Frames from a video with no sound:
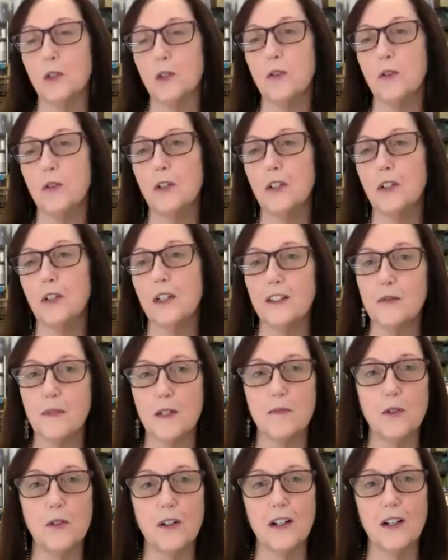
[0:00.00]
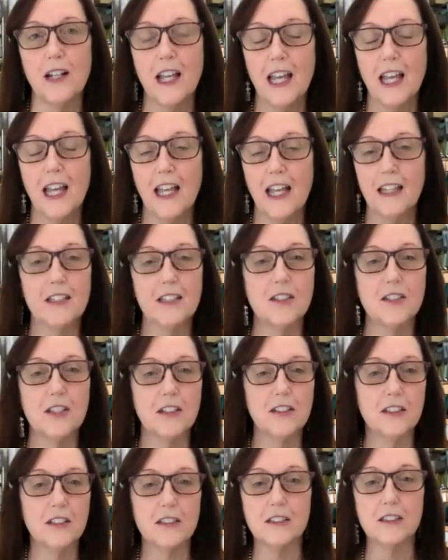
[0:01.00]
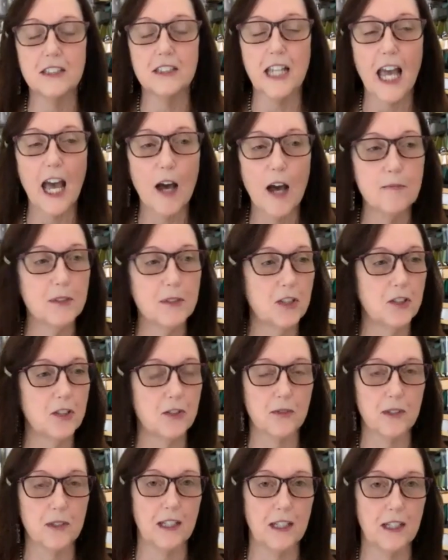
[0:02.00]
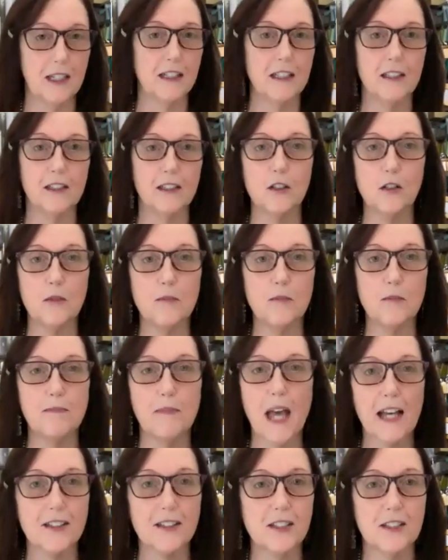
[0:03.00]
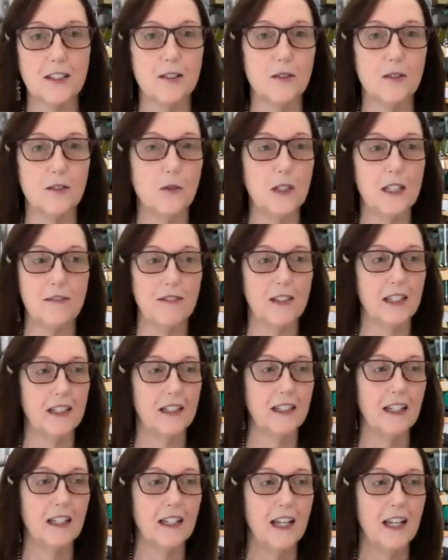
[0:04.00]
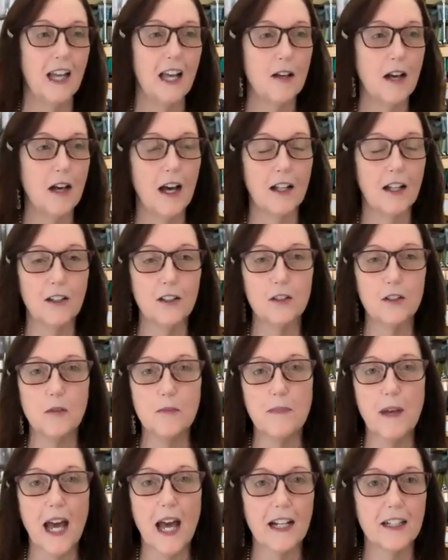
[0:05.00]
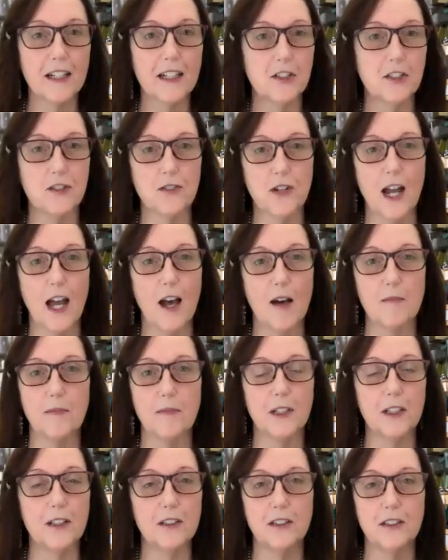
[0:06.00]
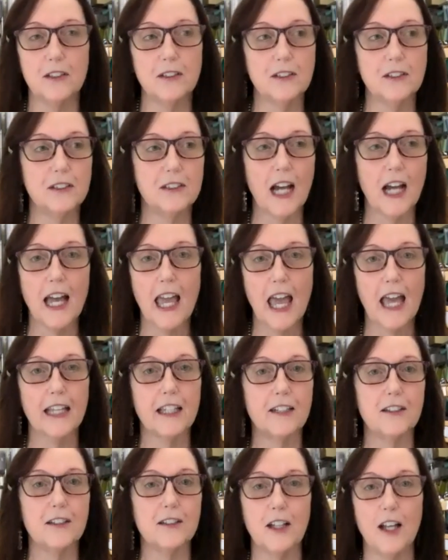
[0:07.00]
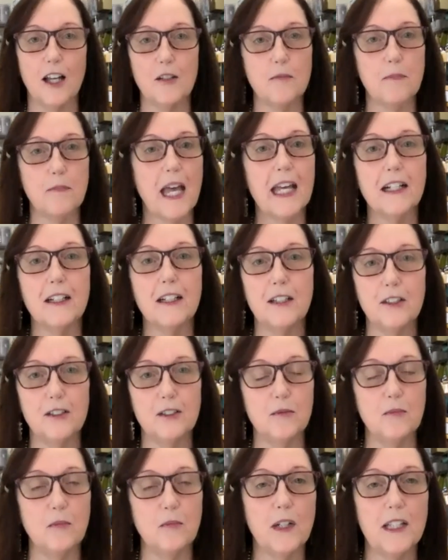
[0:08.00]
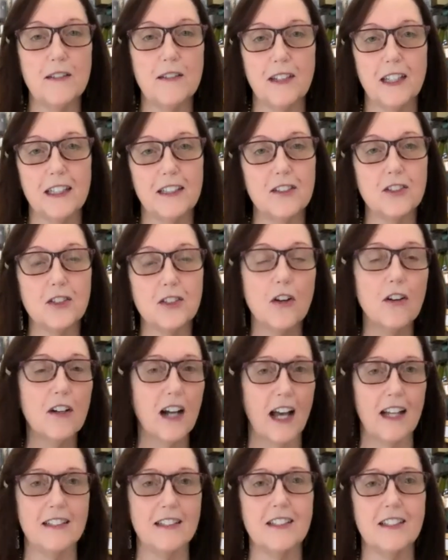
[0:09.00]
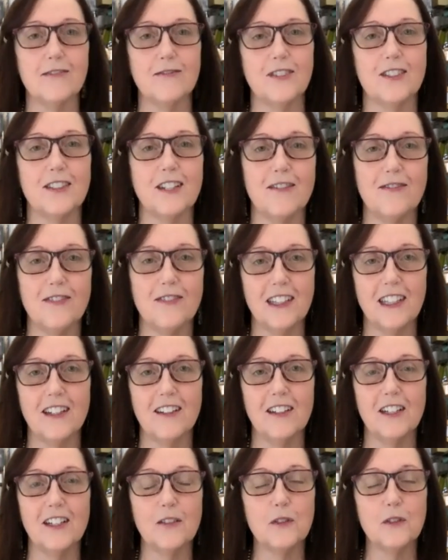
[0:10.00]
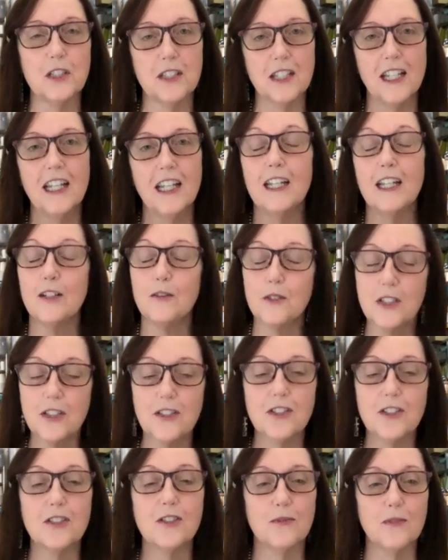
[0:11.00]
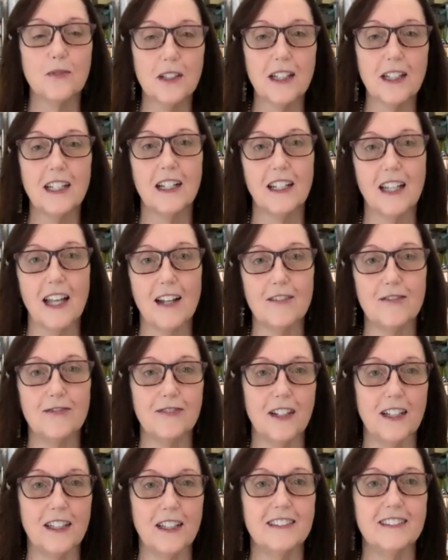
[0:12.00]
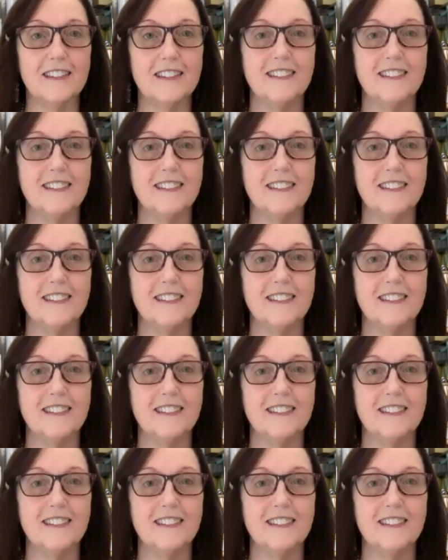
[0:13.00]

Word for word: a little bit more there's a little tapestry a little basket weaving a little backstrap a little diagonal on peg loom weaving there's all kinds of stuff in there and it was it was just really a lot of fun